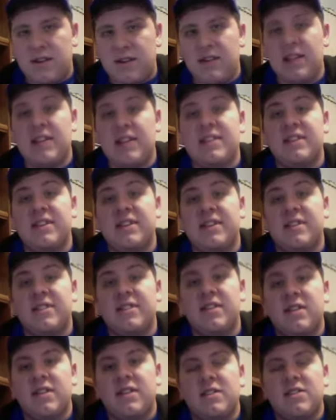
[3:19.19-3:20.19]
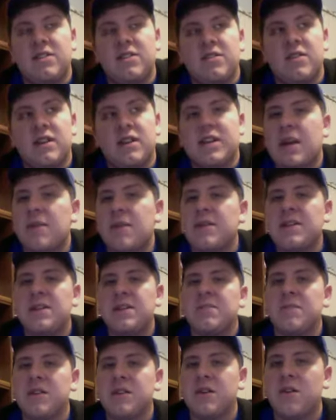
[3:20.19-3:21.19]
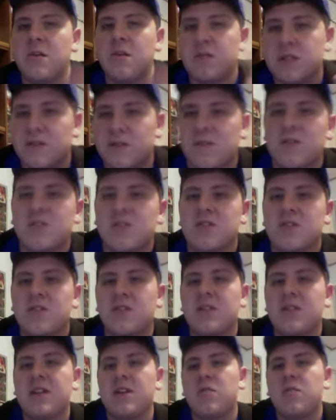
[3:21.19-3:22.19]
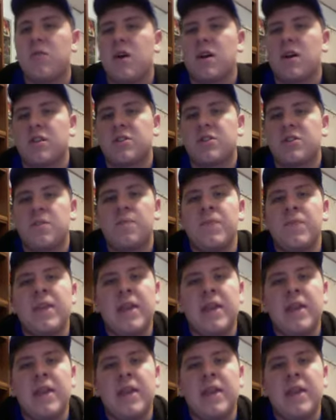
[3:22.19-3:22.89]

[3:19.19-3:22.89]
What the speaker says: And that's it. So, comment down below what was the first show that you watched.